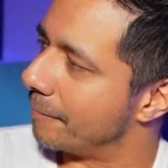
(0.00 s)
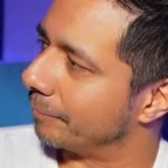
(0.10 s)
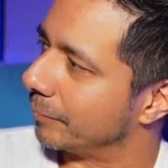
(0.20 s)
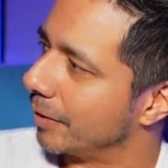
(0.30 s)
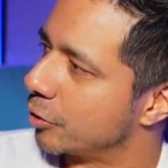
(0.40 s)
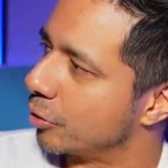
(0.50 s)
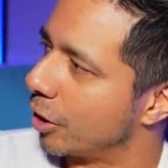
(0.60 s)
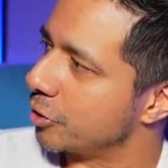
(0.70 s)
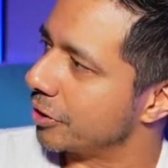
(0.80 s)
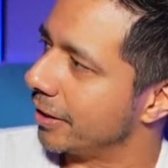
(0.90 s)

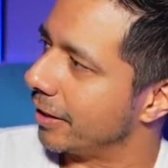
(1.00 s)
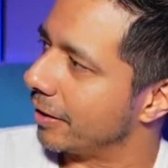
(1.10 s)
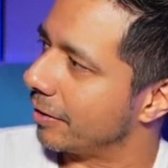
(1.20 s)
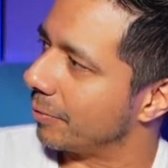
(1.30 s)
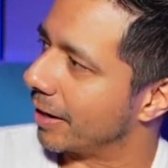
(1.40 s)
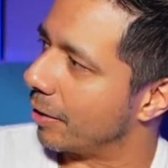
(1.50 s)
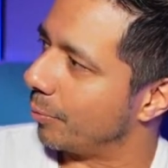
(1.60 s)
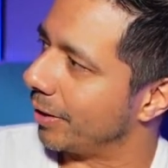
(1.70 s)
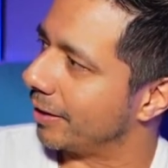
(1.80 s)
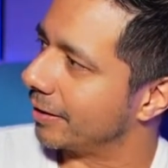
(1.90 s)
exhaustion here. We got
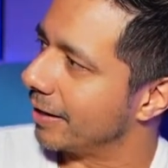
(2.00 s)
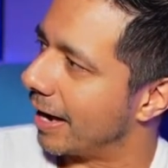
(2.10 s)
weak.